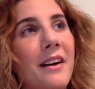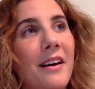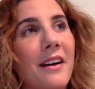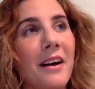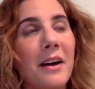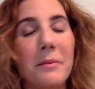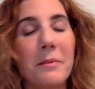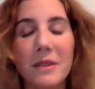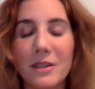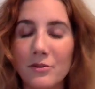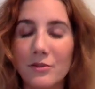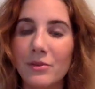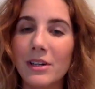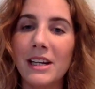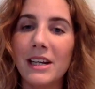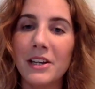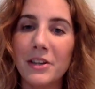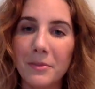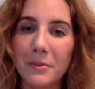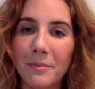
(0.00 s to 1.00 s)
I'm in a
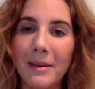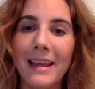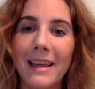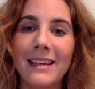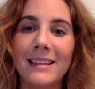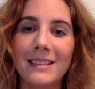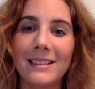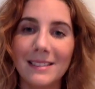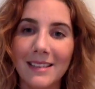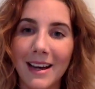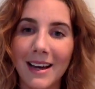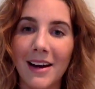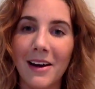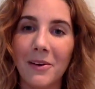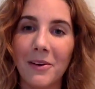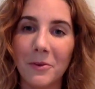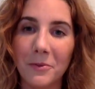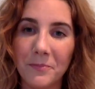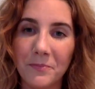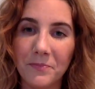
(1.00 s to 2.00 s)
really good place
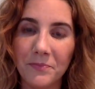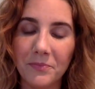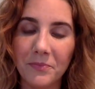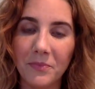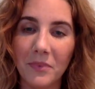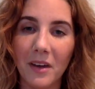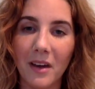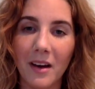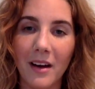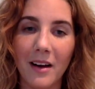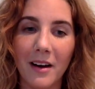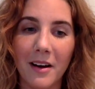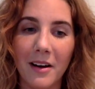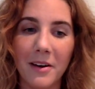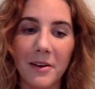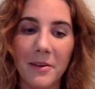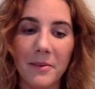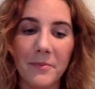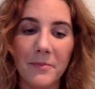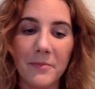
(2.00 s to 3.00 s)
now.
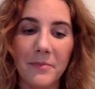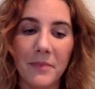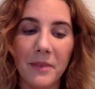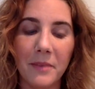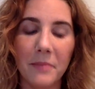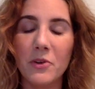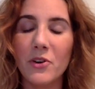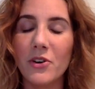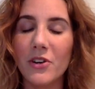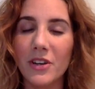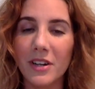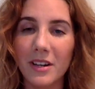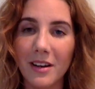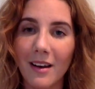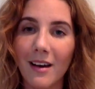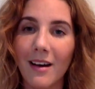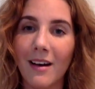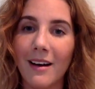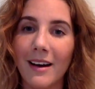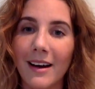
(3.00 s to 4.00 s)
Not gonna
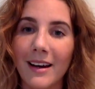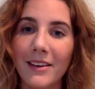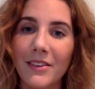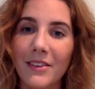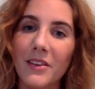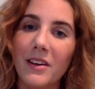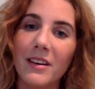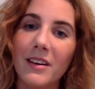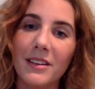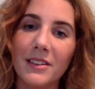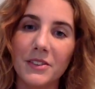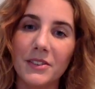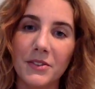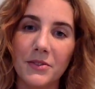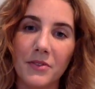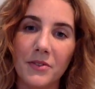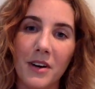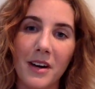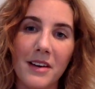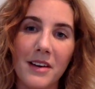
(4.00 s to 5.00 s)
lie, the last
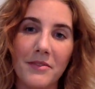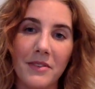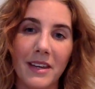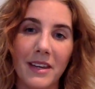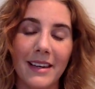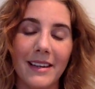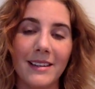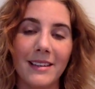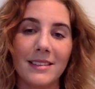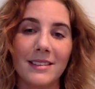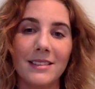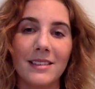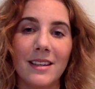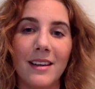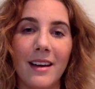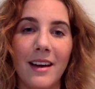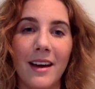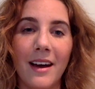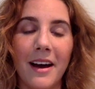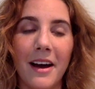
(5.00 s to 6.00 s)
5 years
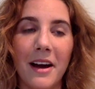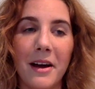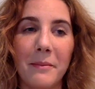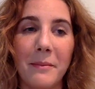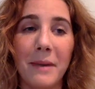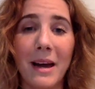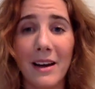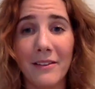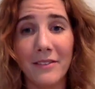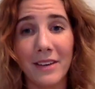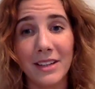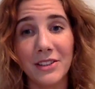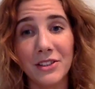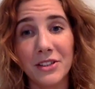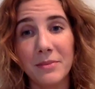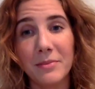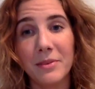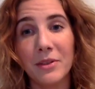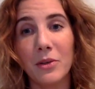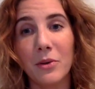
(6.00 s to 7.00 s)
have
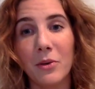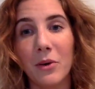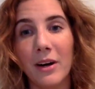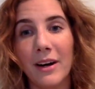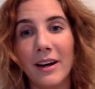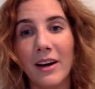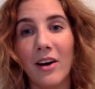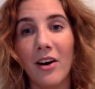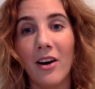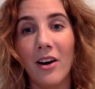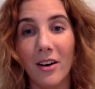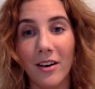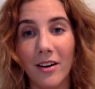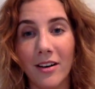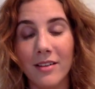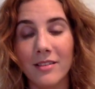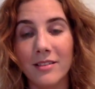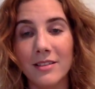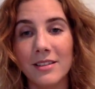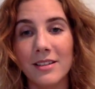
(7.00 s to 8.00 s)
actually been quite
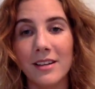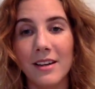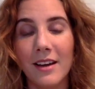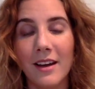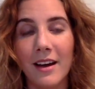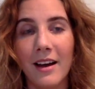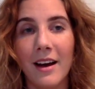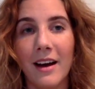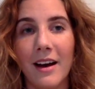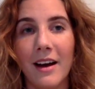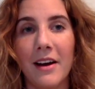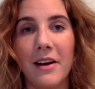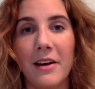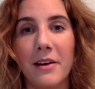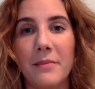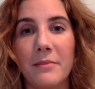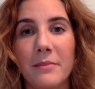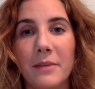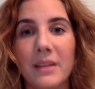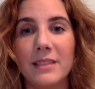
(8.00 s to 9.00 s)
hard.
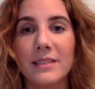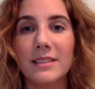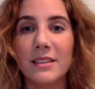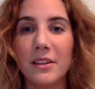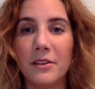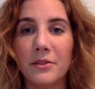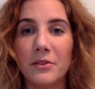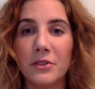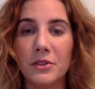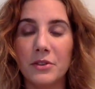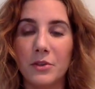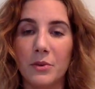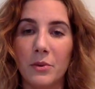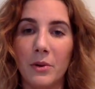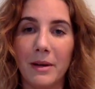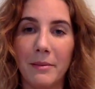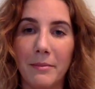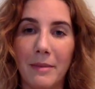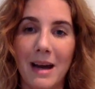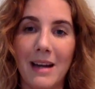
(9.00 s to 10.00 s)
I suffered
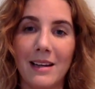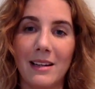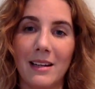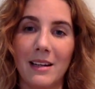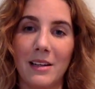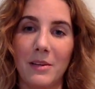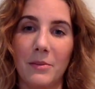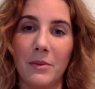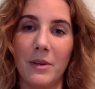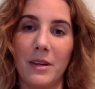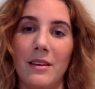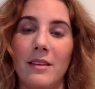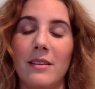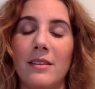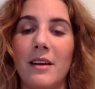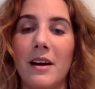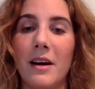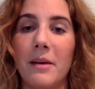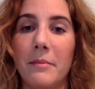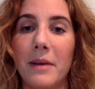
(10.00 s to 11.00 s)
quite badly with
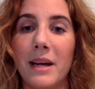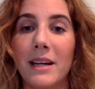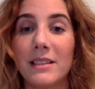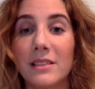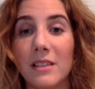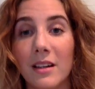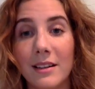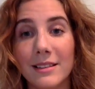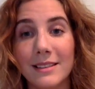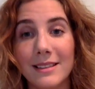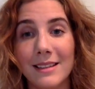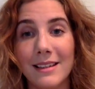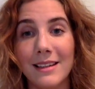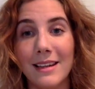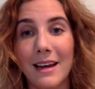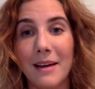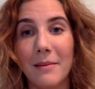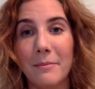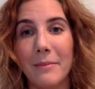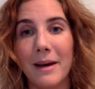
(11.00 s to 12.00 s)
anxiety
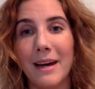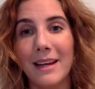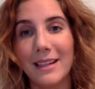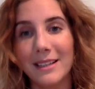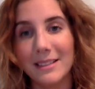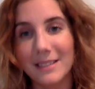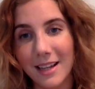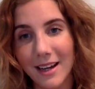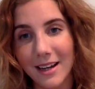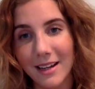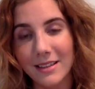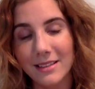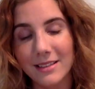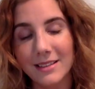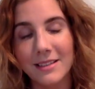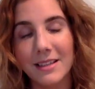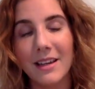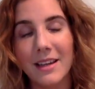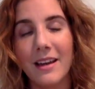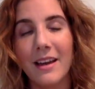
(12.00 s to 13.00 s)
and panic attacks.